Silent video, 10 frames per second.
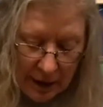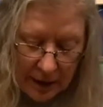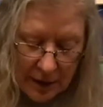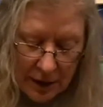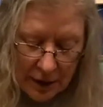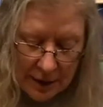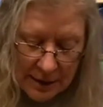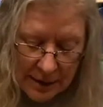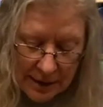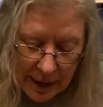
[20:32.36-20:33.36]
There
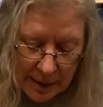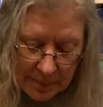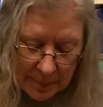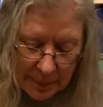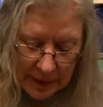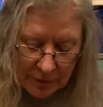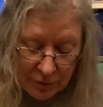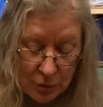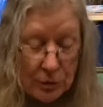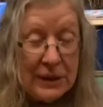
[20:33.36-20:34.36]
is, if
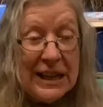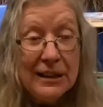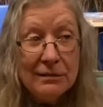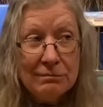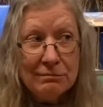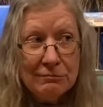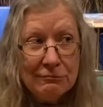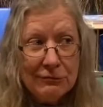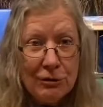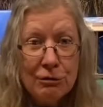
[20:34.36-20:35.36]
you look at
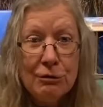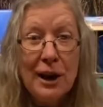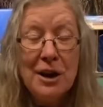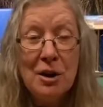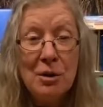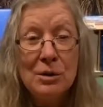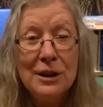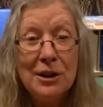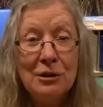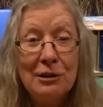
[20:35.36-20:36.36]

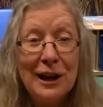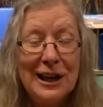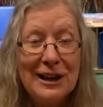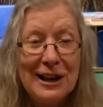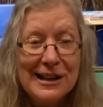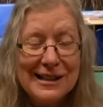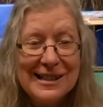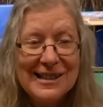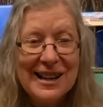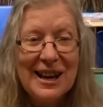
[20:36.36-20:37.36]
Crayola
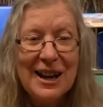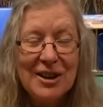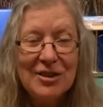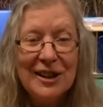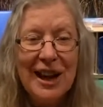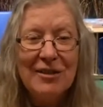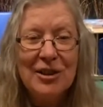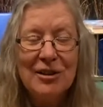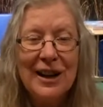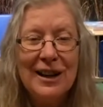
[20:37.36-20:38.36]
crayons, they actually have a
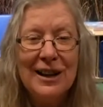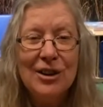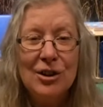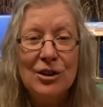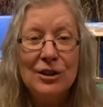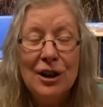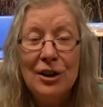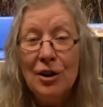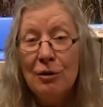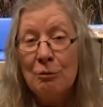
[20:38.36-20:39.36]
crayon called
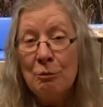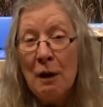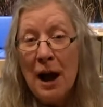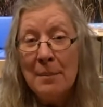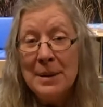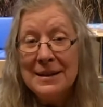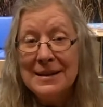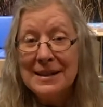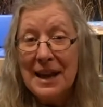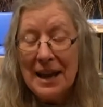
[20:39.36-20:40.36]

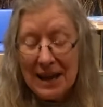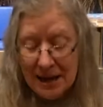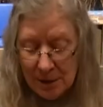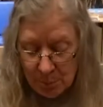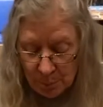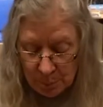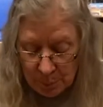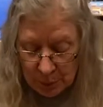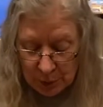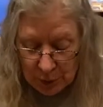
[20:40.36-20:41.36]
Robin's Egg
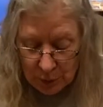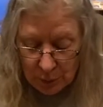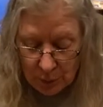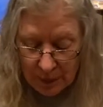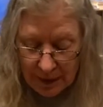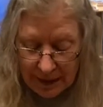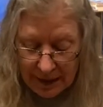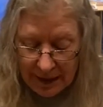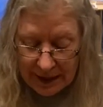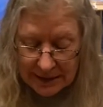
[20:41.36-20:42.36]
Blue,
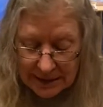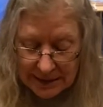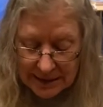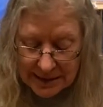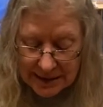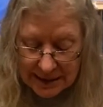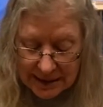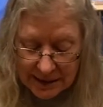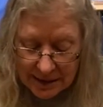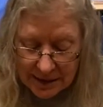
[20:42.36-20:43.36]
and it is
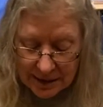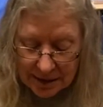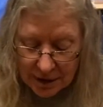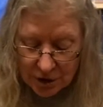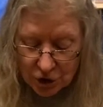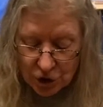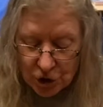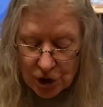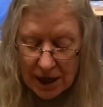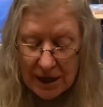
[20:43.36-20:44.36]
this
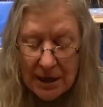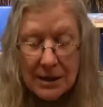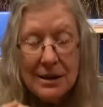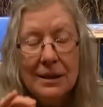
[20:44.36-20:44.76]
shade